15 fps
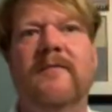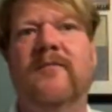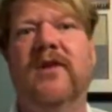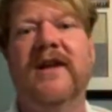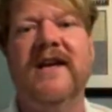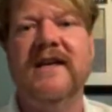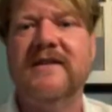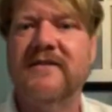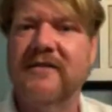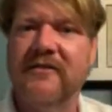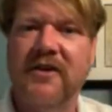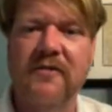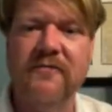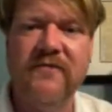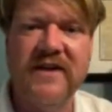please
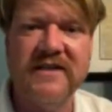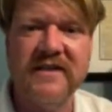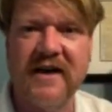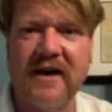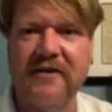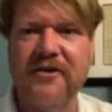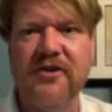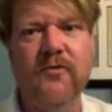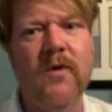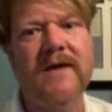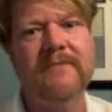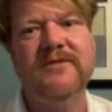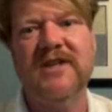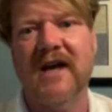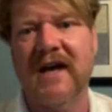come visit our new
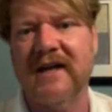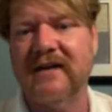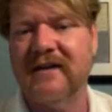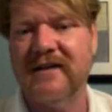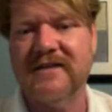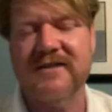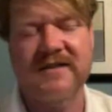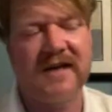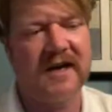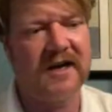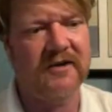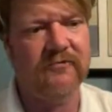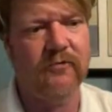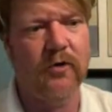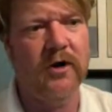website. It's
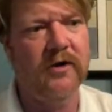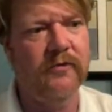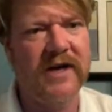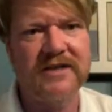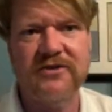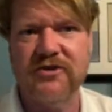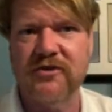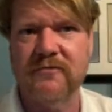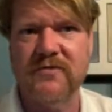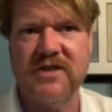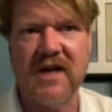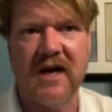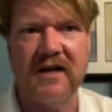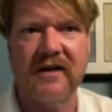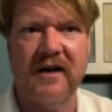
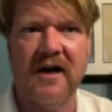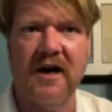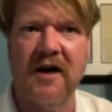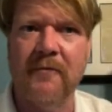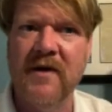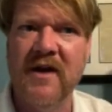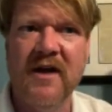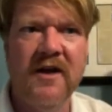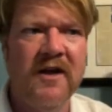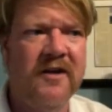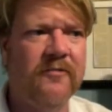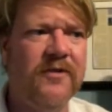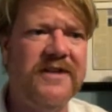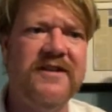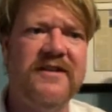royalrestrooms.com.
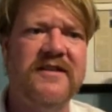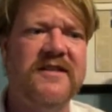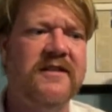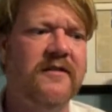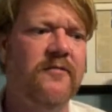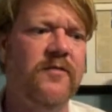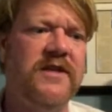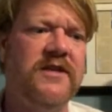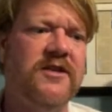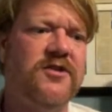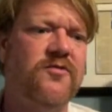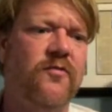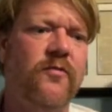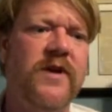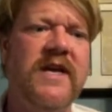We just
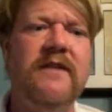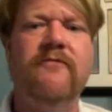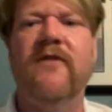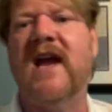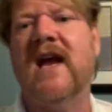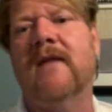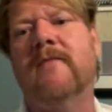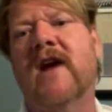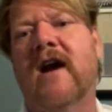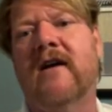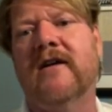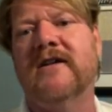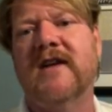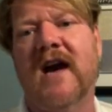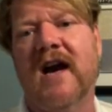revamped our
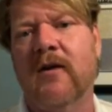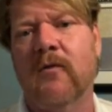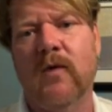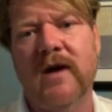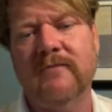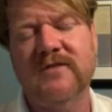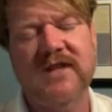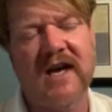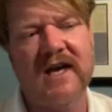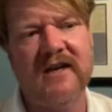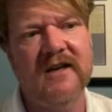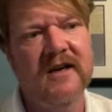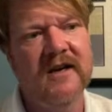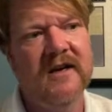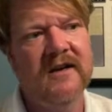entire website.
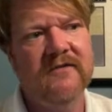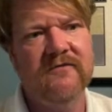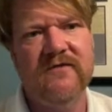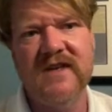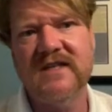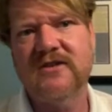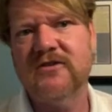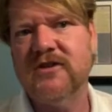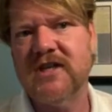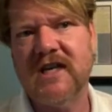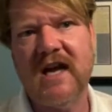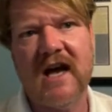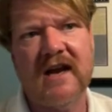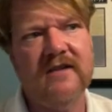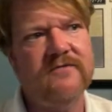Visergy
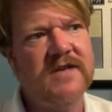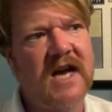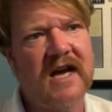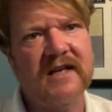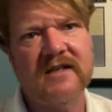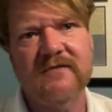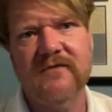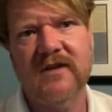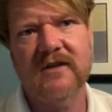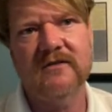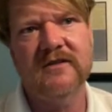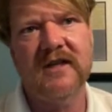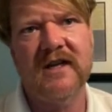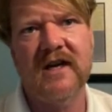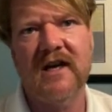out of Jacksonville
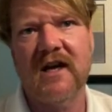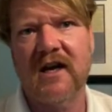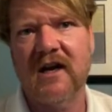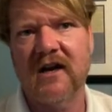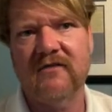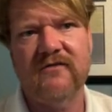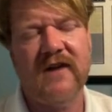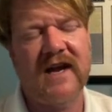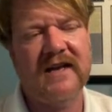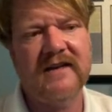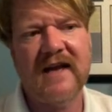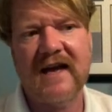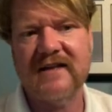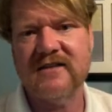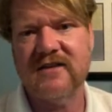did a
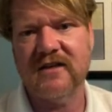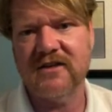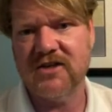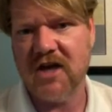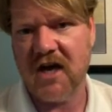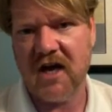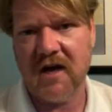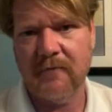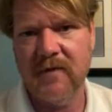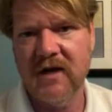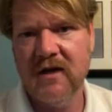fantastic job